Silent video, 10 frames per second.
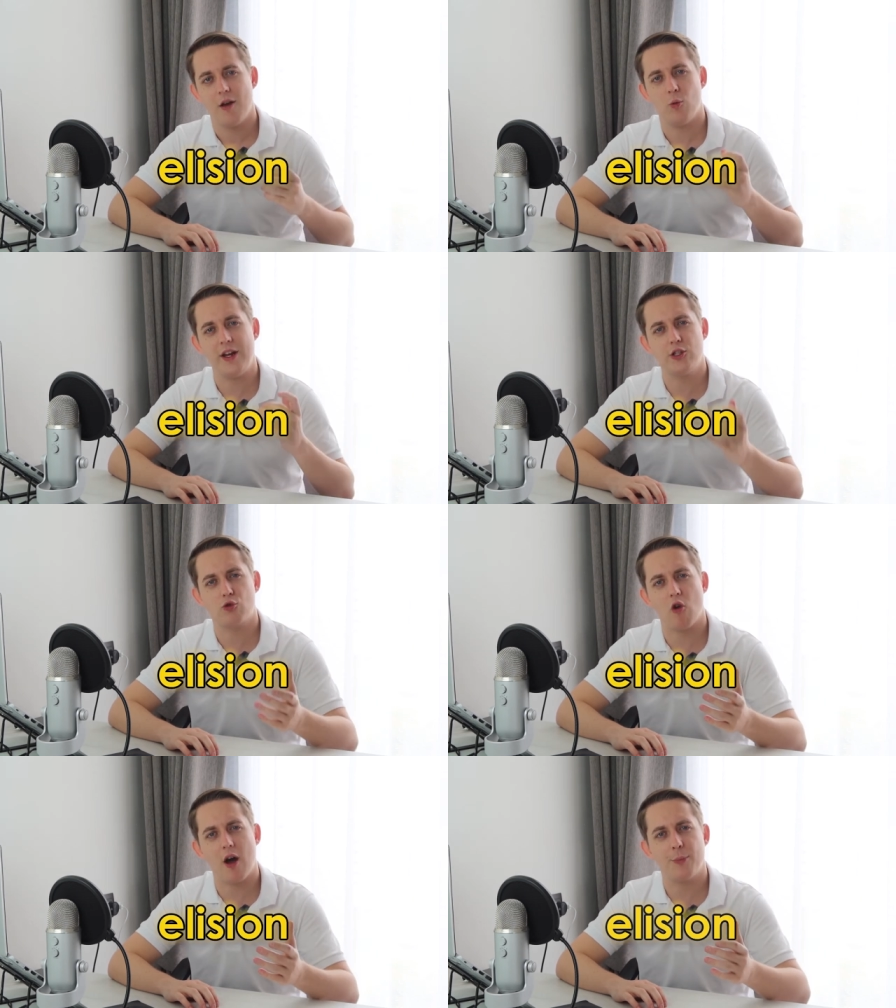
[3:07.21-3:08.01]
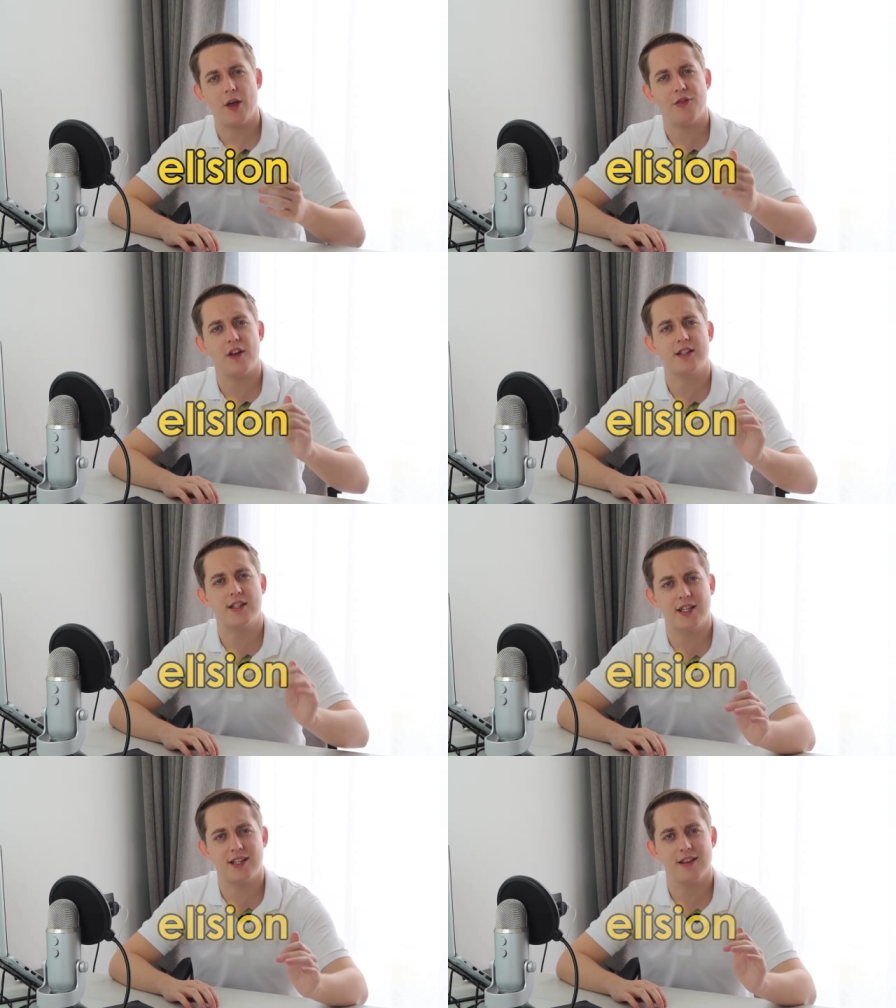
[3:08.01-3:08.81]
We drop the
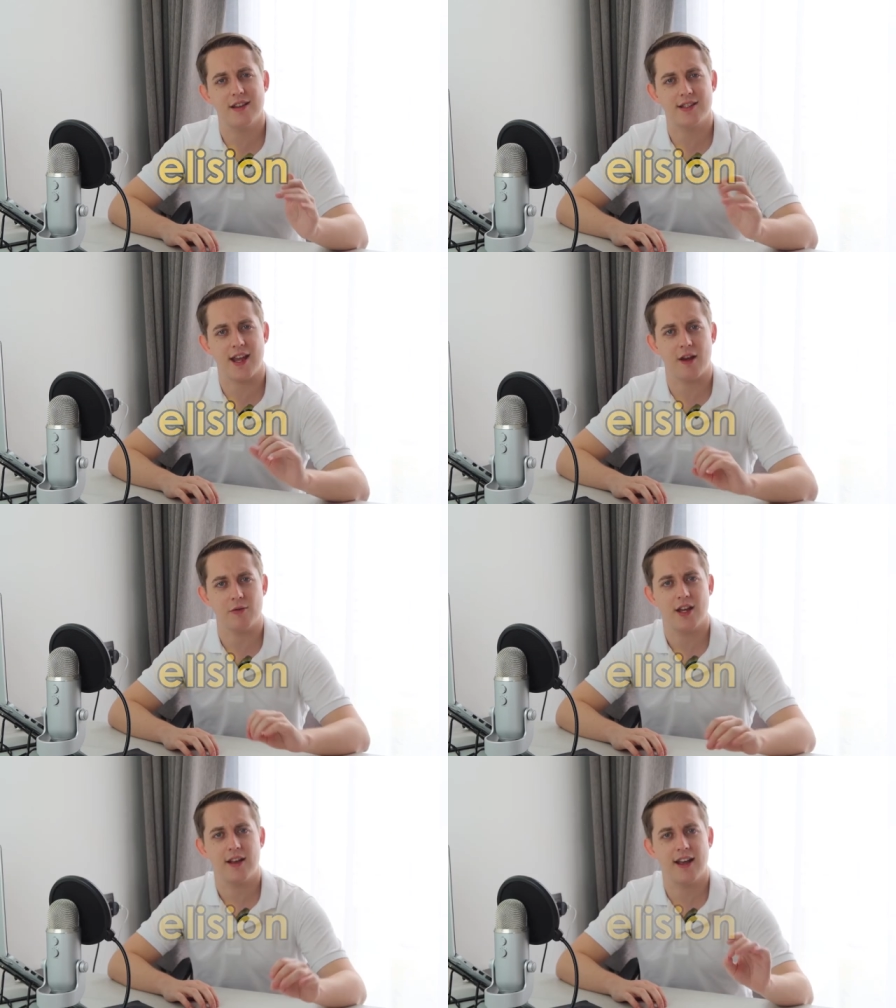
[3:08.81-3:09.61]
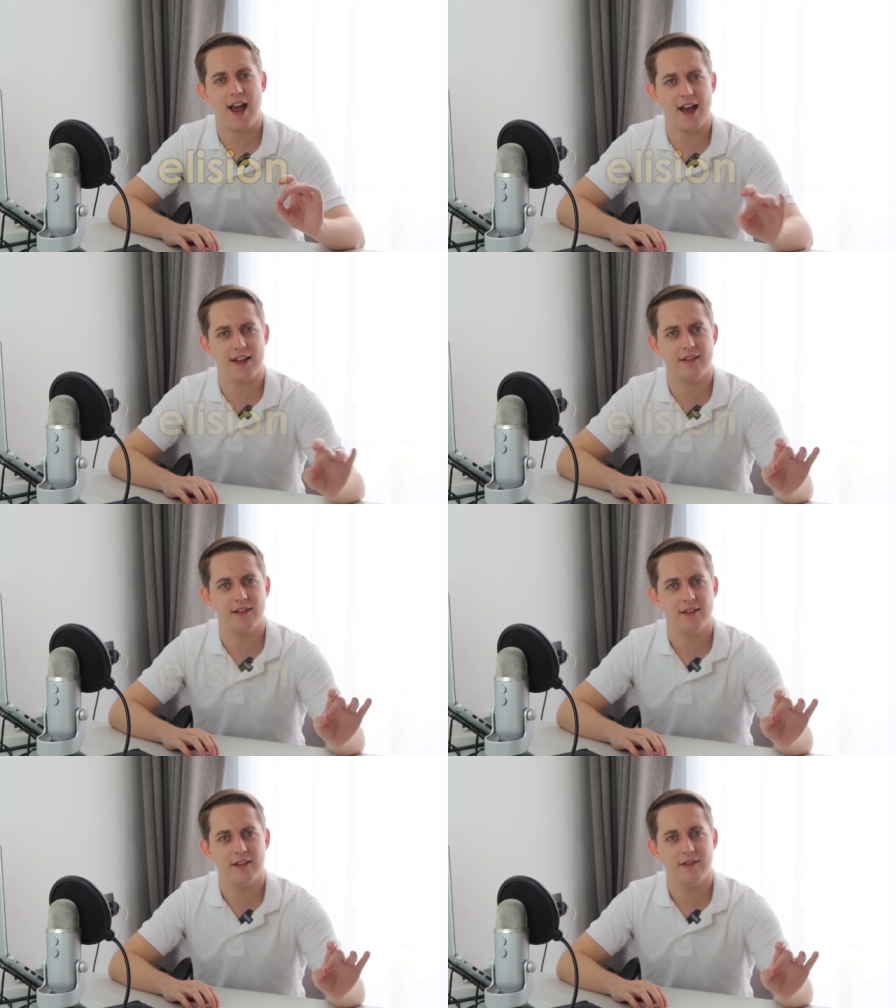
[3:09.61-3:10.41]
t sound, can't.
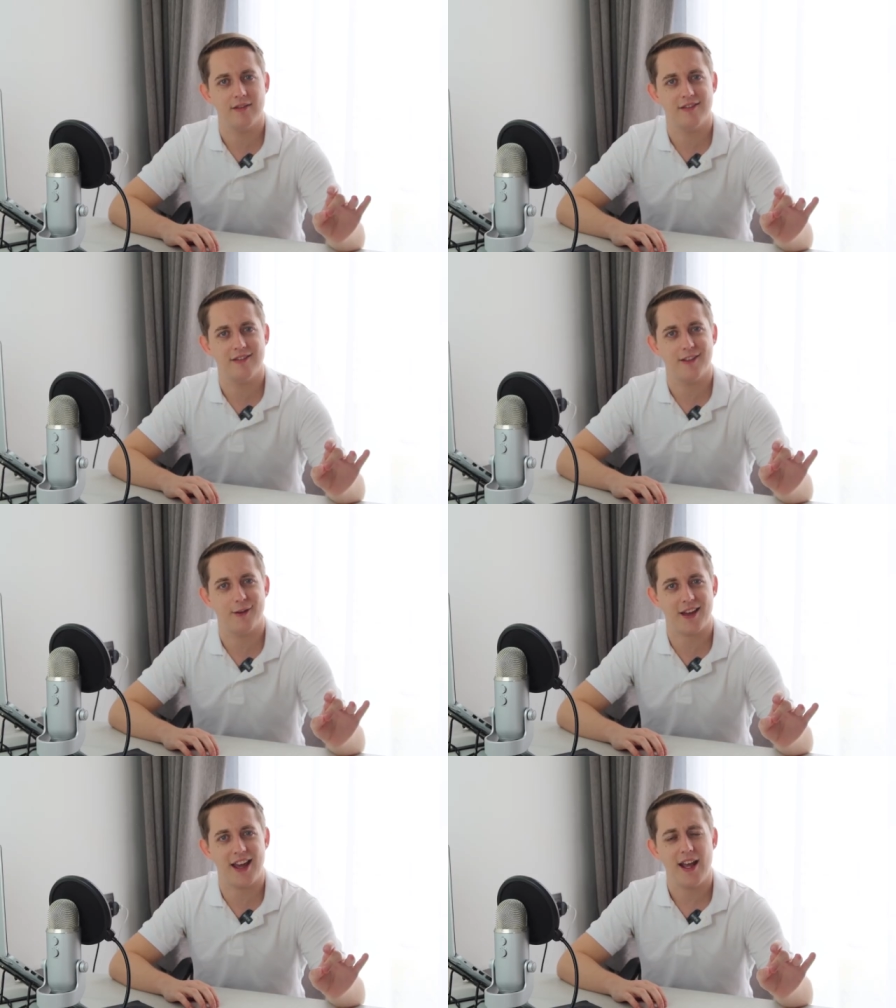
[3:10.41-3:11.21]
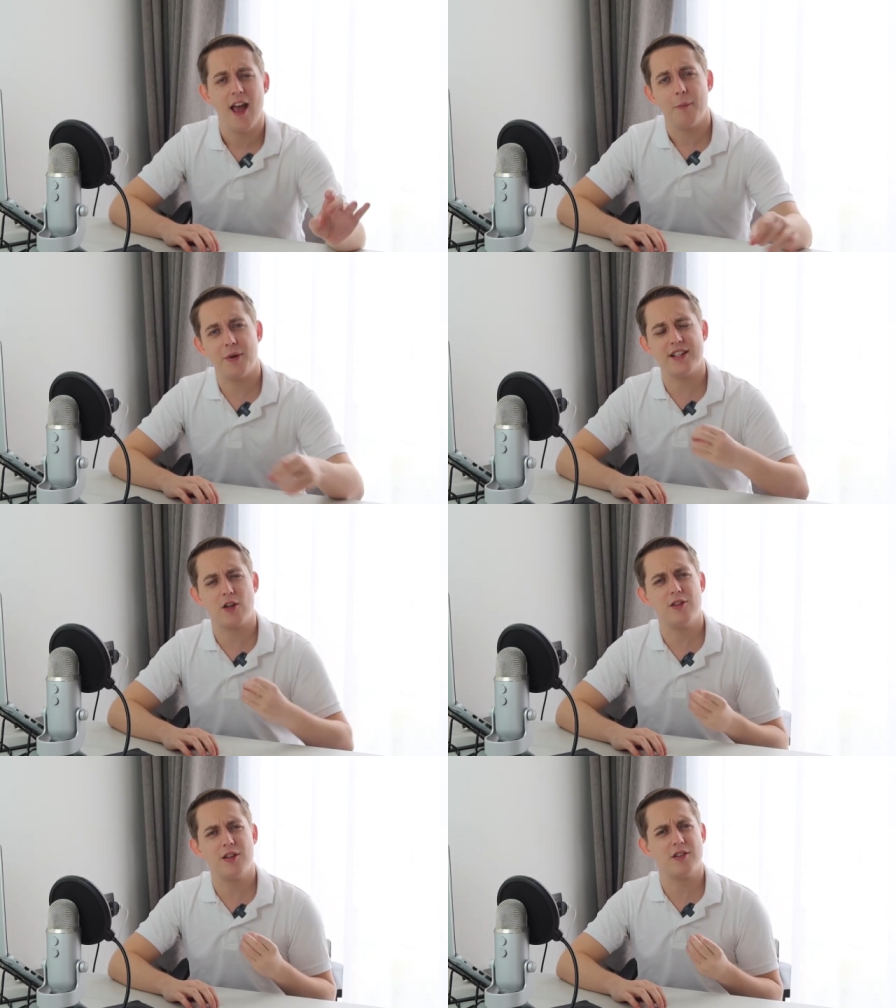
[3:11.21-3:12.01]
Okay? But
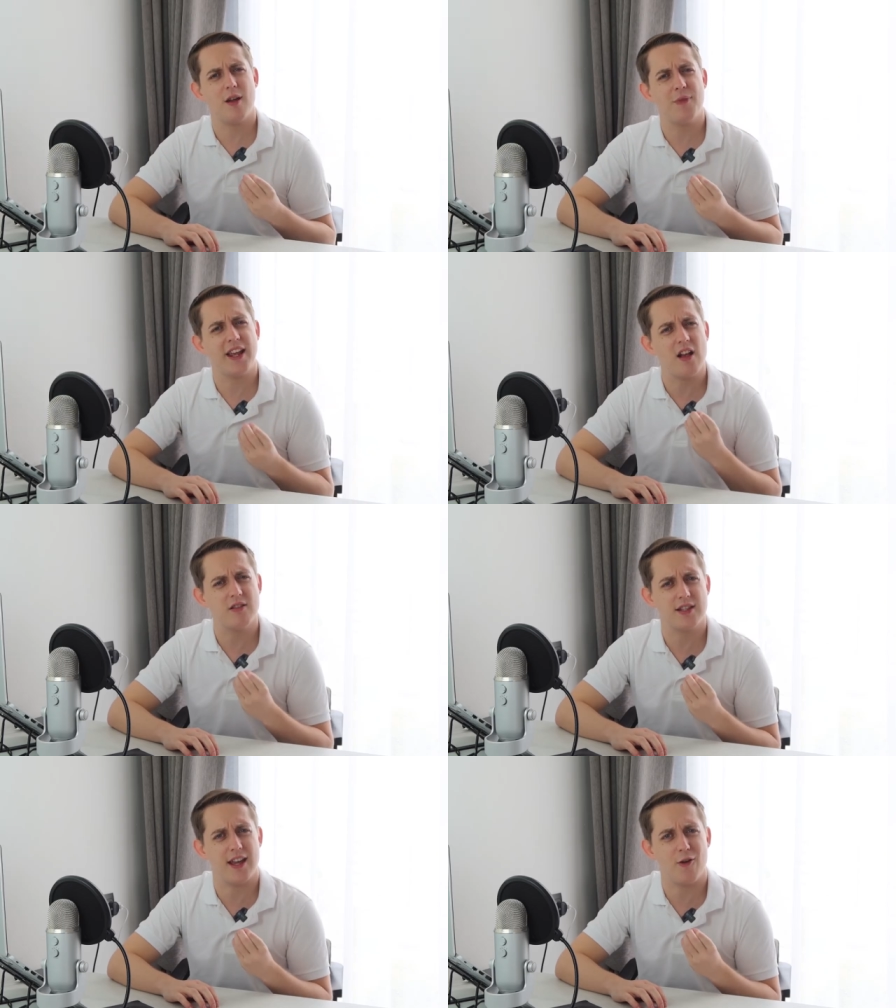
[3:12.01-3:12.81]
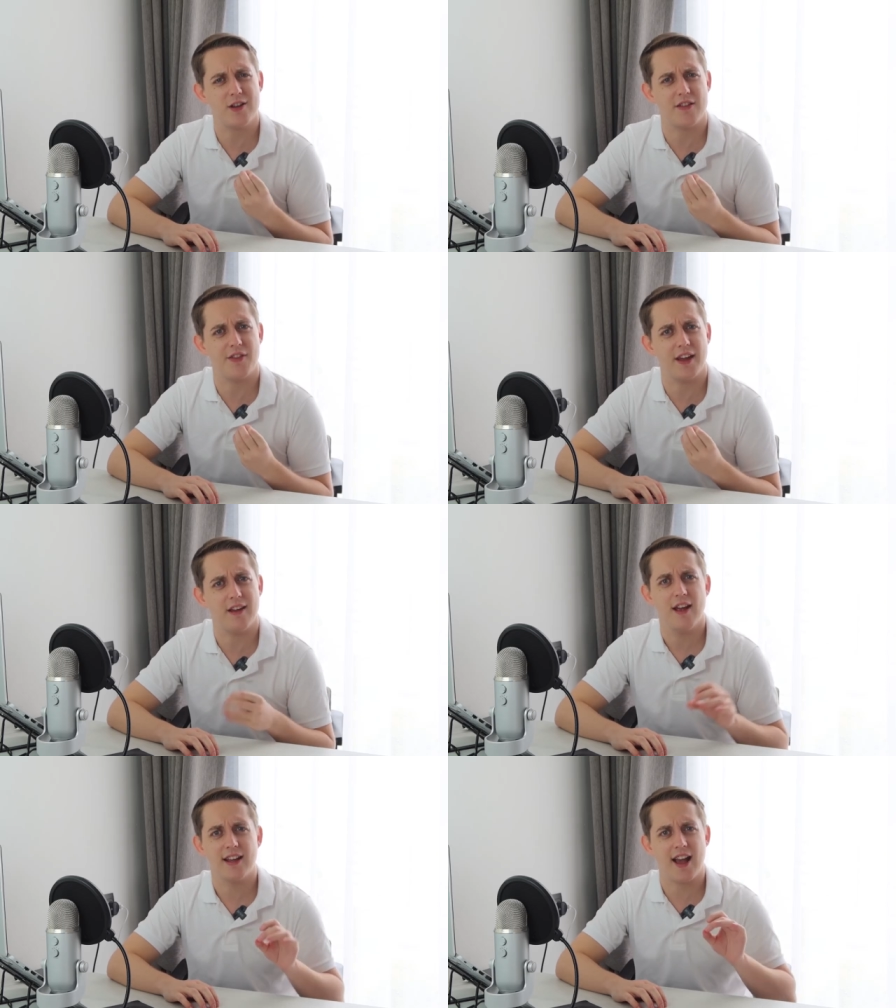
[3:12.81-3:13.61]
there's also something else there, isn't there?
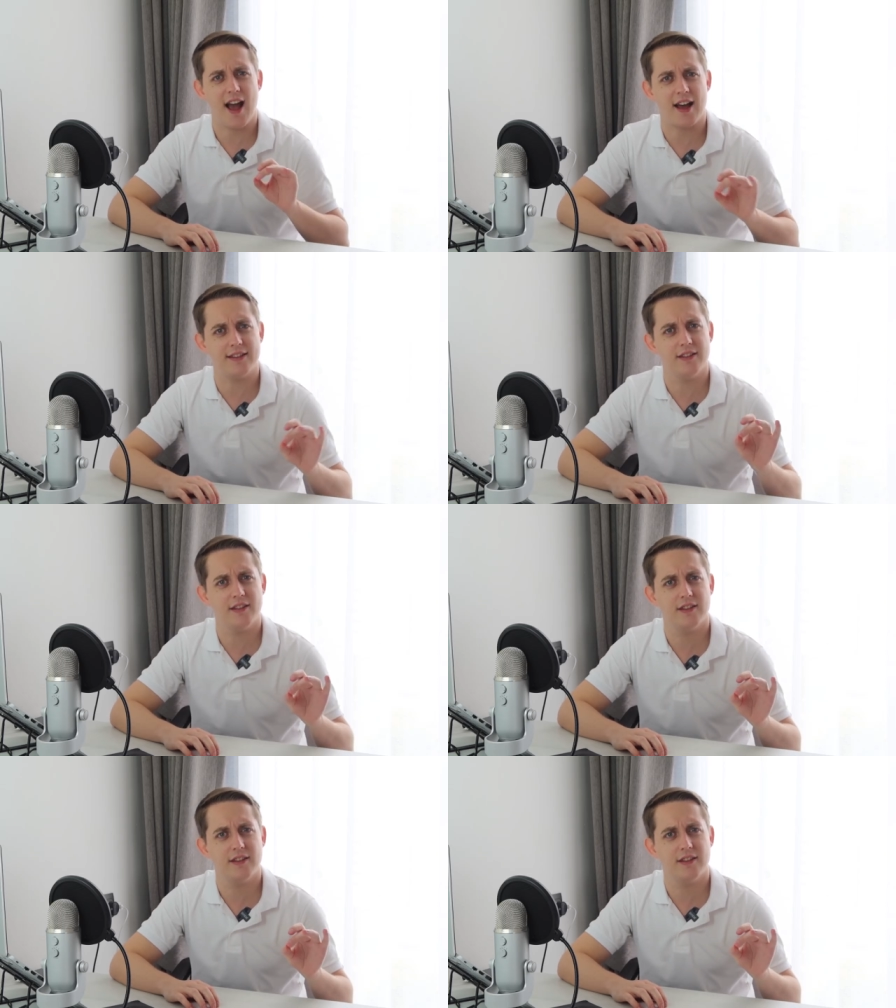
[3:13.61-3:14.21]
Can't.